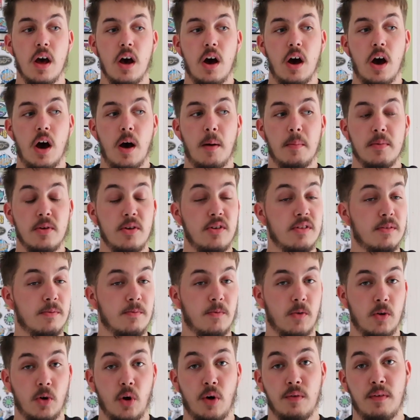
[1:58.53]
Use them
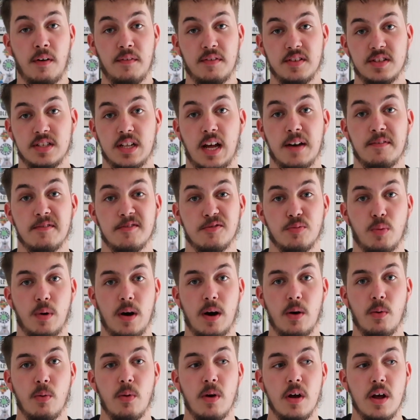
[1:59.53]
for a lot of other stuff as
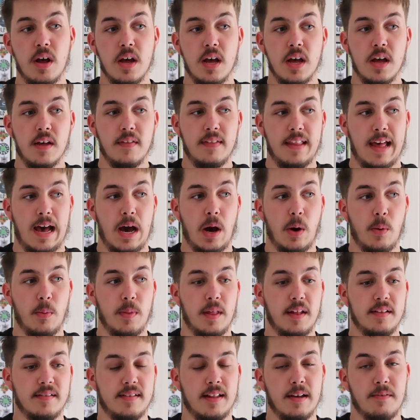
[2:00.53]
well. Now
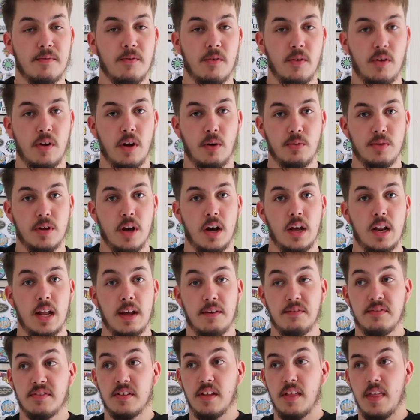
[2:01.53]
there's different
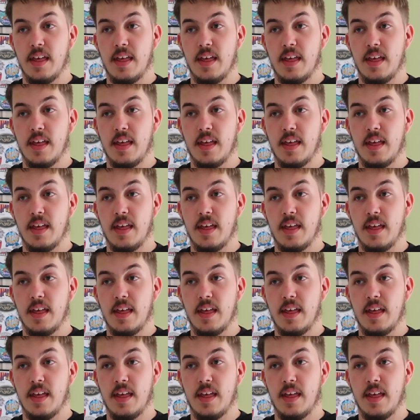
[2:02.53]
alternatives to